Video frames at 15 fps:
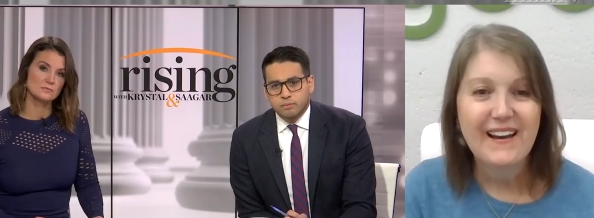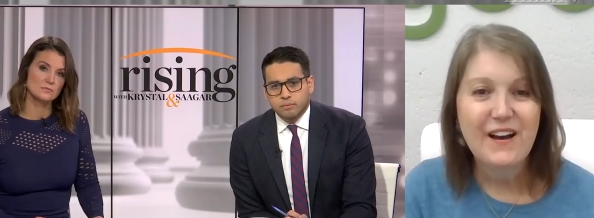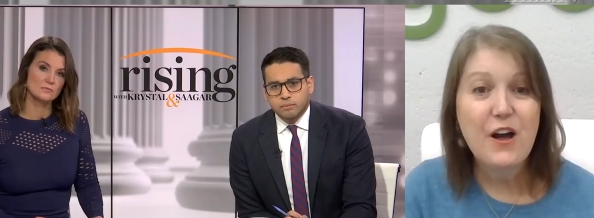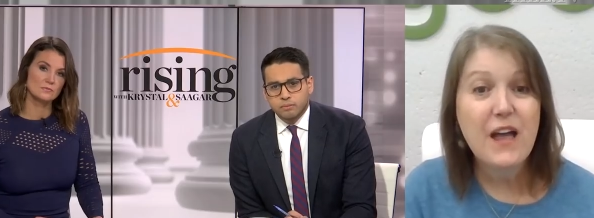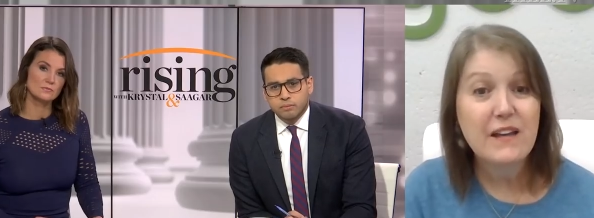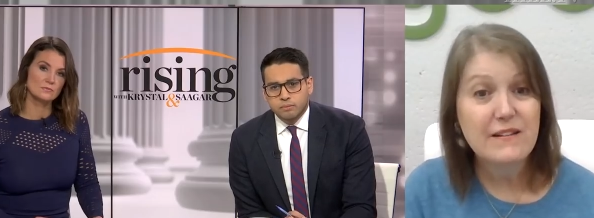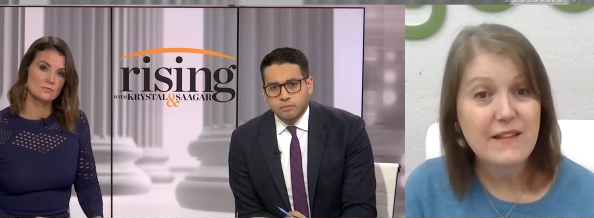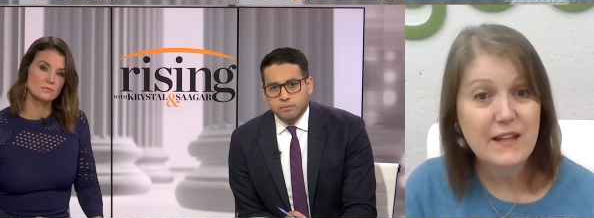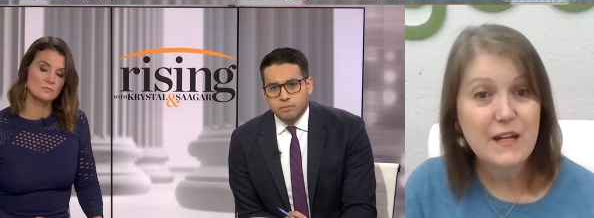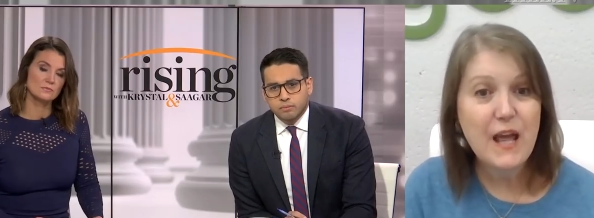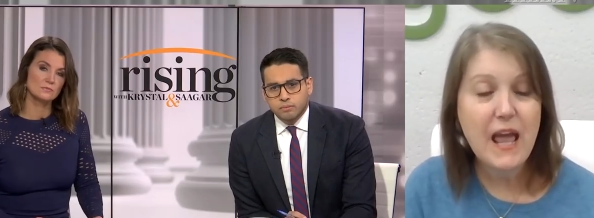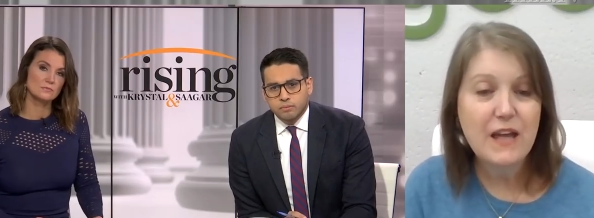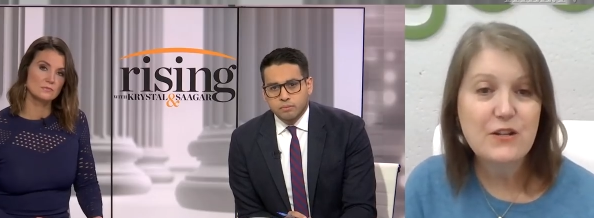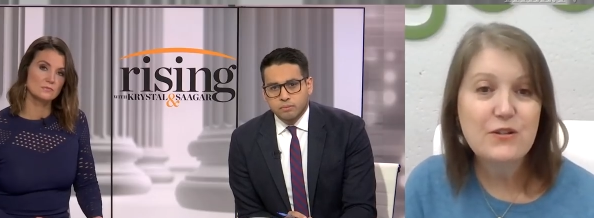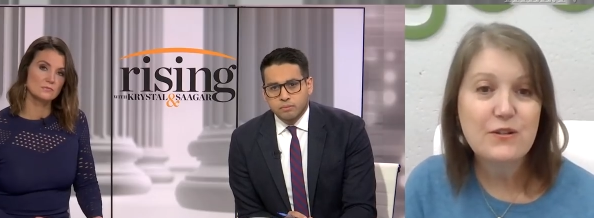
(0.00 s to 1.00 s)
Speaker 1: And then
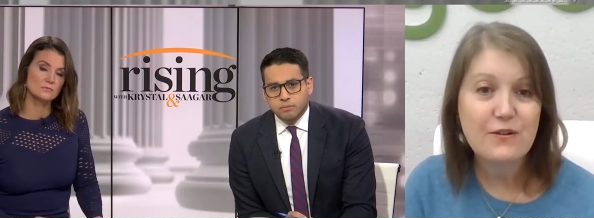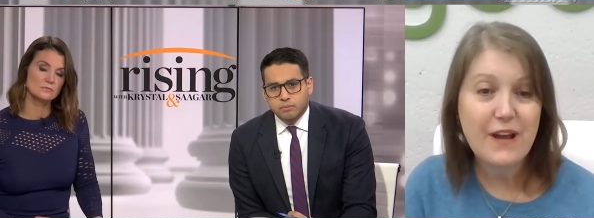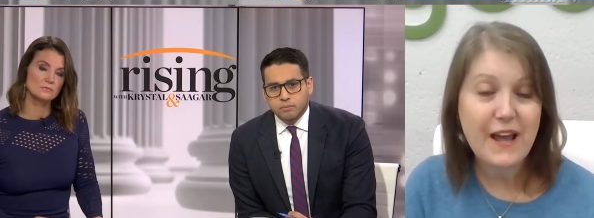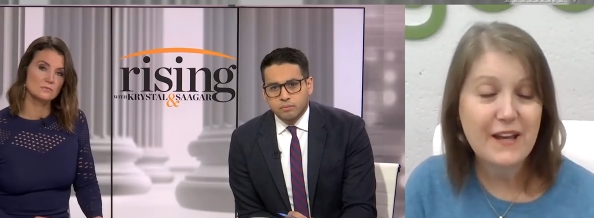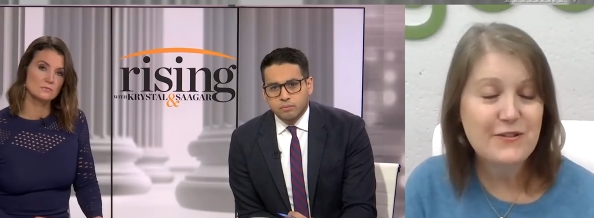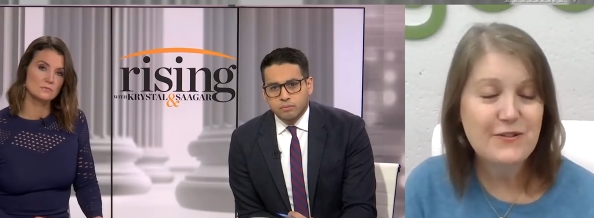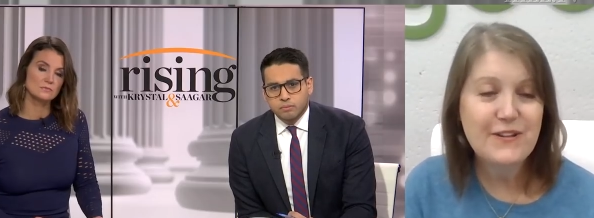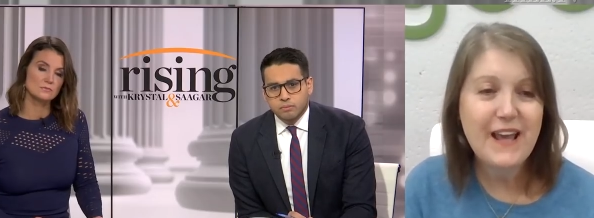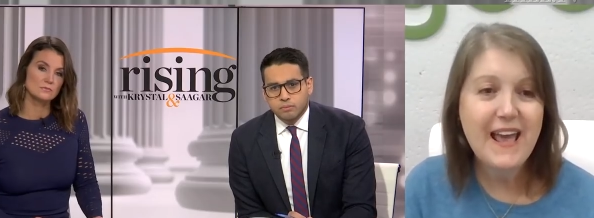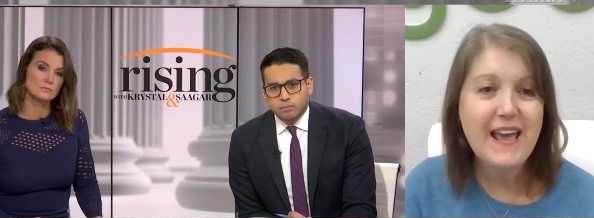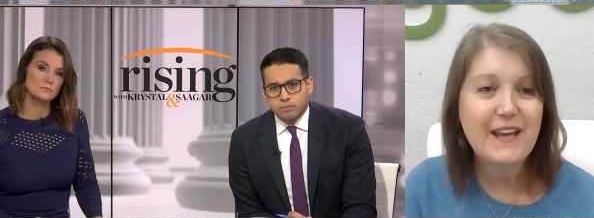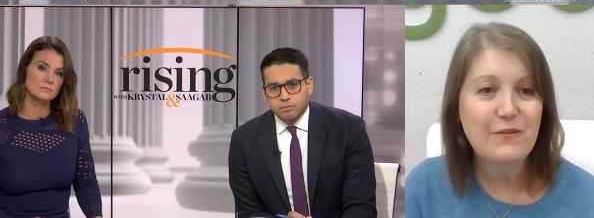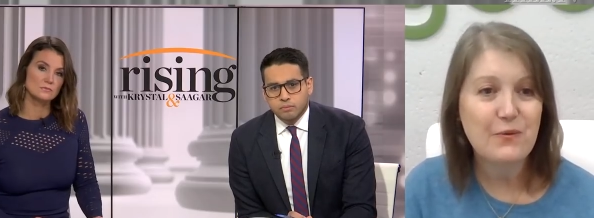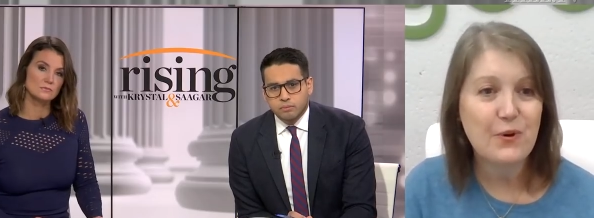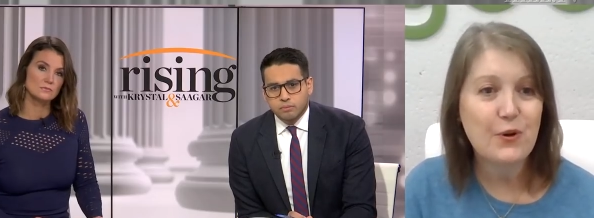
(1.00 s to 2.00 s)
Andrew, Andrew
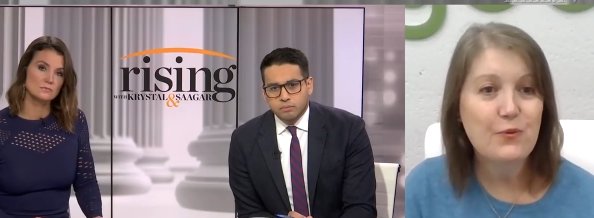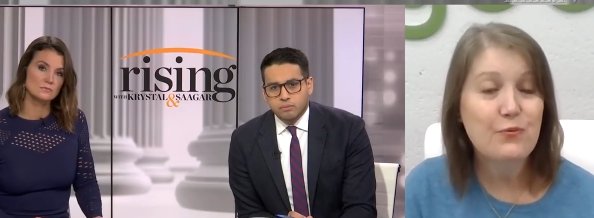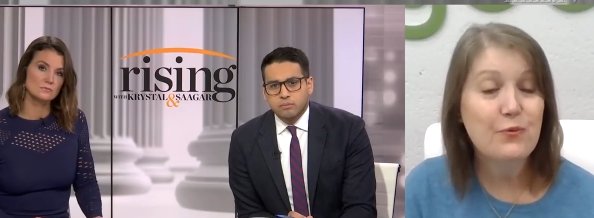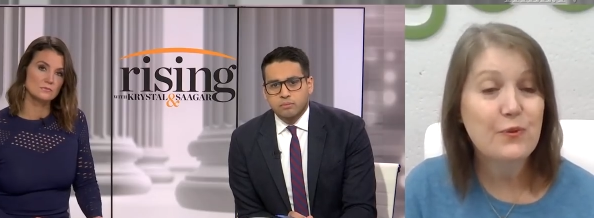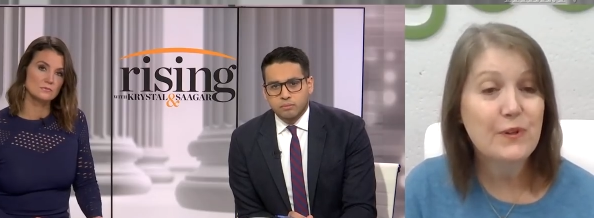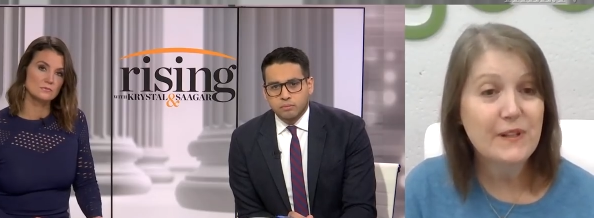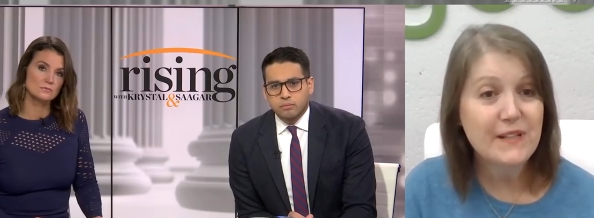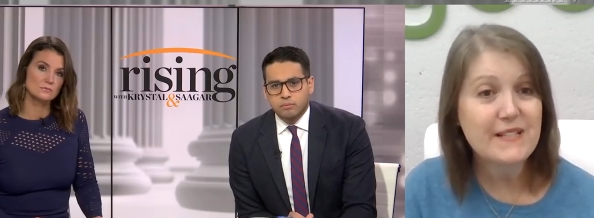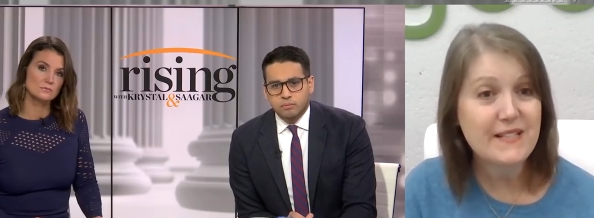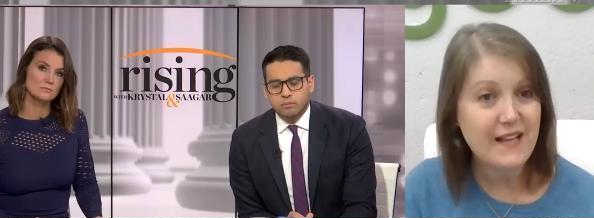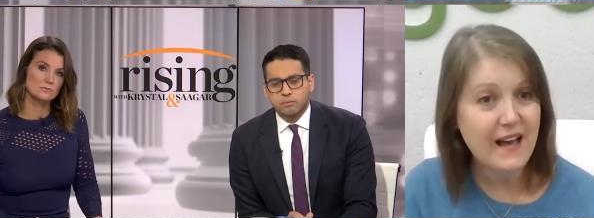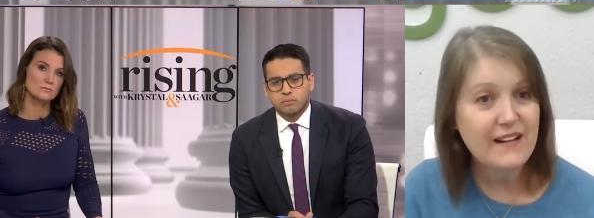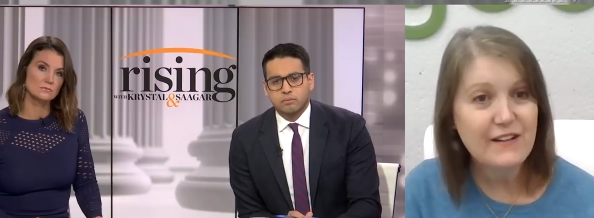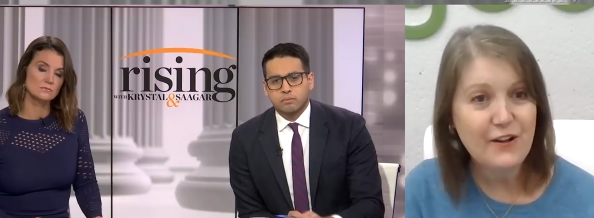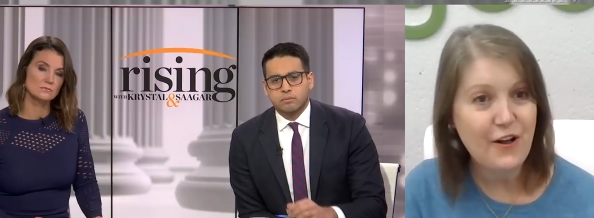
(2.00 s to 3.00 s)
Yang, who really
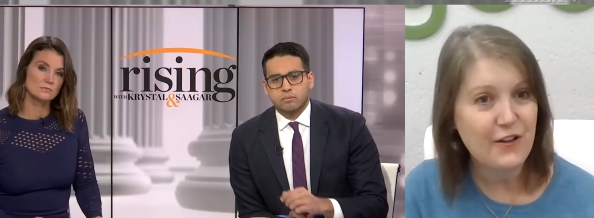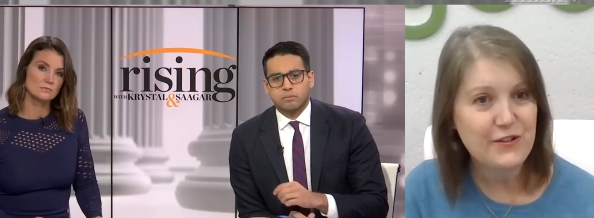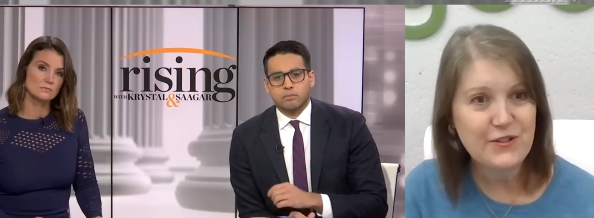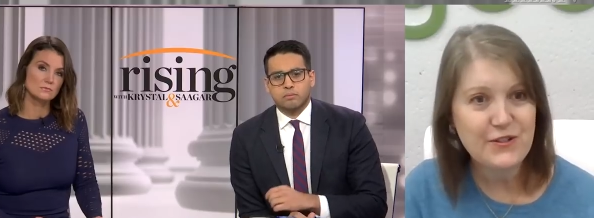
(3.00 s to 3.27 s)
excited college